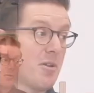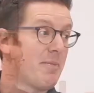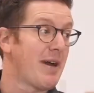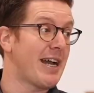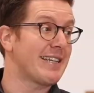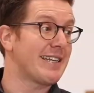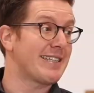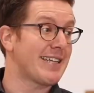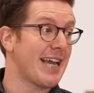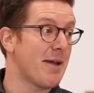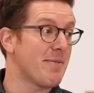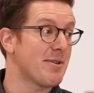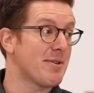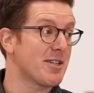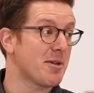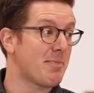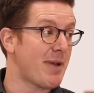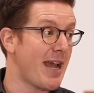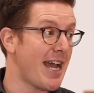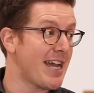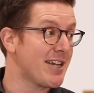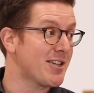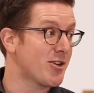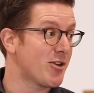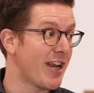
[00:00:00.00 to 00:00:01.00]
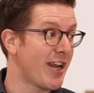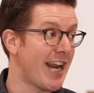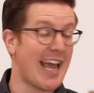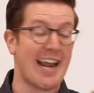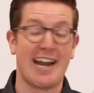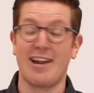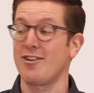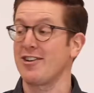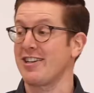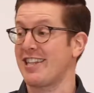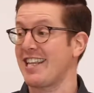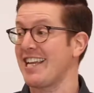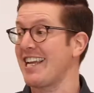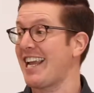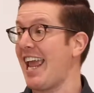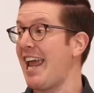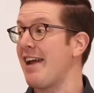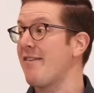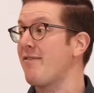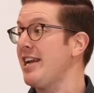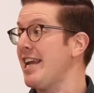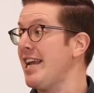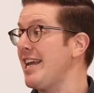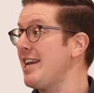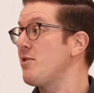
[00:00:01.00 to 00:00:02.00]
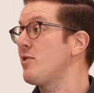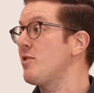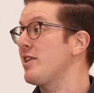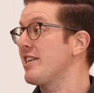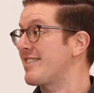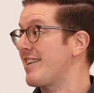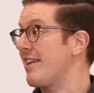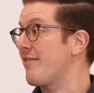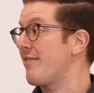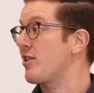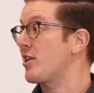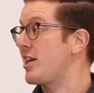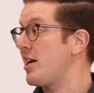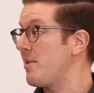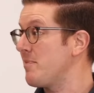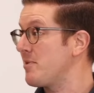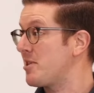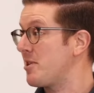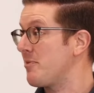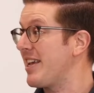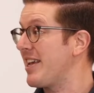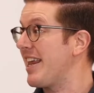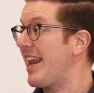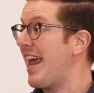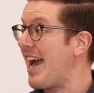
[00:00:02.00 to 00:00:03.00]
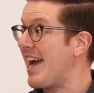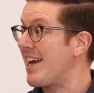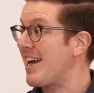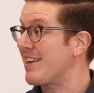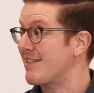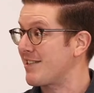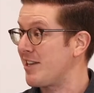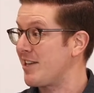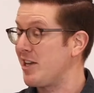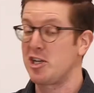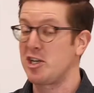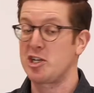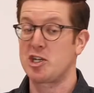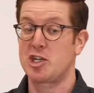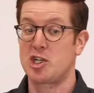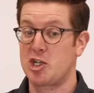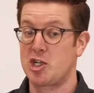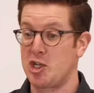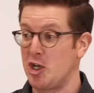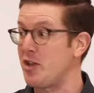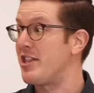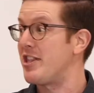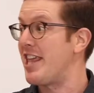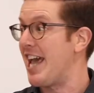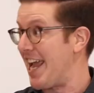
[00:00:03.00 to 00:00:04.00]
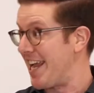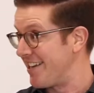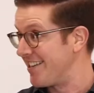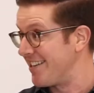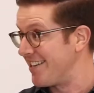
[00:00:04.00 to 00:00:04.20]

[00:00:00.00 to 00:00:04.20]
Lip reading: my time as a pastor, and I don't think anyone has ever come to me and asked, should they?